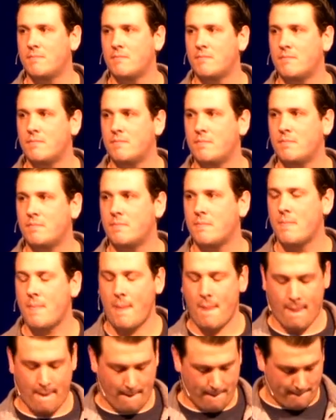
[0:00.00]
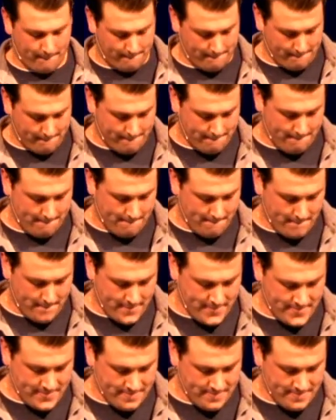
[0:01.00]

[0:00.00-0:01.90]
No one is speaking in this clip.